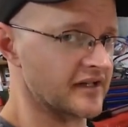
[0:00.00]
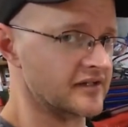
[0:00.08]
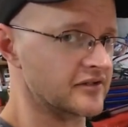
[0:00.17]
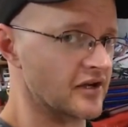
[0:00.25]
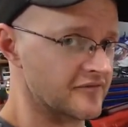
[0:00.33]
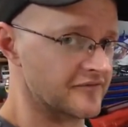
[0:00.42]

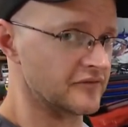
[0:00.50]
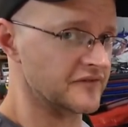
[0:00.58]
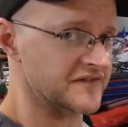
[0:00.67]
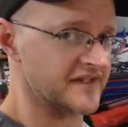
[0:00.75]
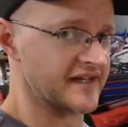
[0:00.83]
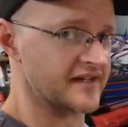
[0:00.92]
and go
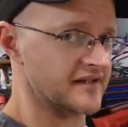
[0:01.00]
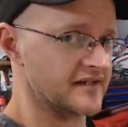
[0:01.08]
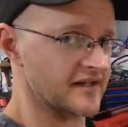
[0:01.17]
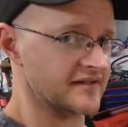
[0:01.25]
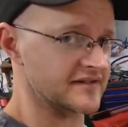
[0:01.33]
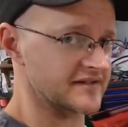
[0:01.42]
full
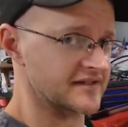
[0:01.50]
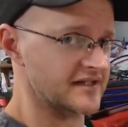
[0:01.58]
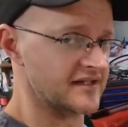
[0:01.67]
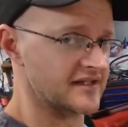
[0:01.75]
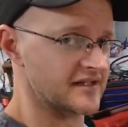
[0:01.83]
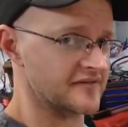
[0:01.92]
send and
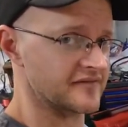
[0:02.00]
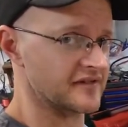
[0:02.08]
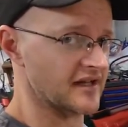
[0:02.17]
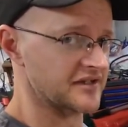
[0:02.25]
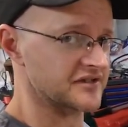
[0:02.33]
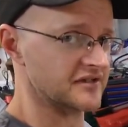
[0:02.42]
see if
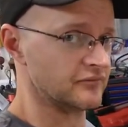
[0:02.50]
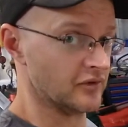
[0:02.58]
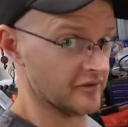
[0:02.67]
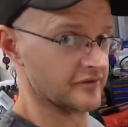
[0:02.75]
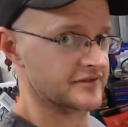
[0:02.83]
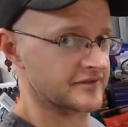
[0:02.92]
it actually
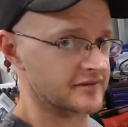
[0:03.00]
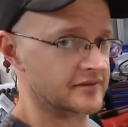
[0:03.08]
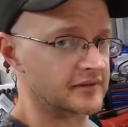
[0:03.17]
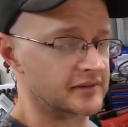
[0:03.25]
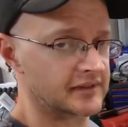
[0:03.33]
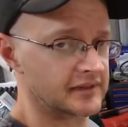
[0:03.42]
works
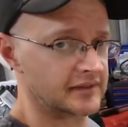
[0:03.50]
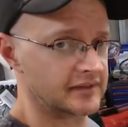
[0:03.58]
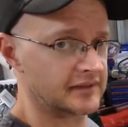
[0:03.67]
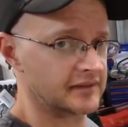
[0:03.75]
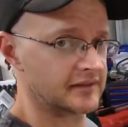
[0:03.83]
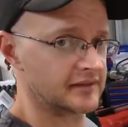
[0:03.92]

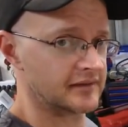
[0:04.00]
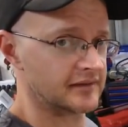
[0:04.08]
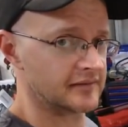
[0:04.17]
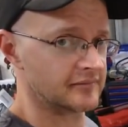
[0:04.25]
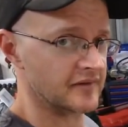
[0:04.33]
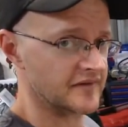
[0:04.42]

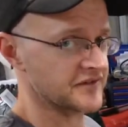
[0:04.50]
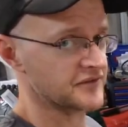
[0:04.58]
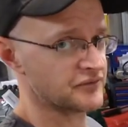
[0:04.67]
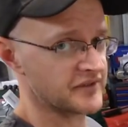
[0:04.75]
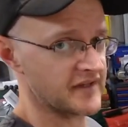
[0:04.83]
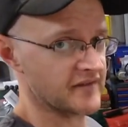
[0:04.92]
once
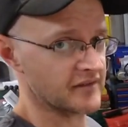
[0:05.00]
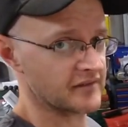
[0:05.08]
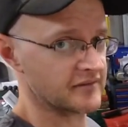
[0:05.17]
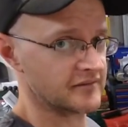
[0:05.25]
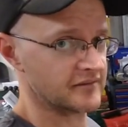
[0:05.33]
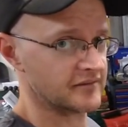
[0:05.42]
it's all together
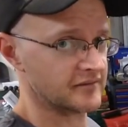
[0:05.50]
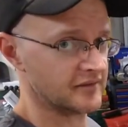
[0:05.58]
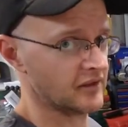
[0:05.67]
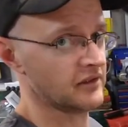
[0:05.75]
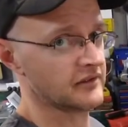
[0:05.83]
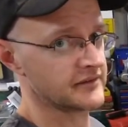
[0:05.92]

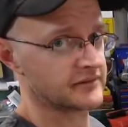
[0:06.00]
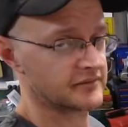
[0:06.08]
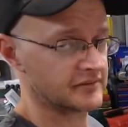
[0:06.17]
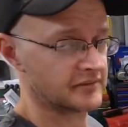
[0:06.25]
and hot,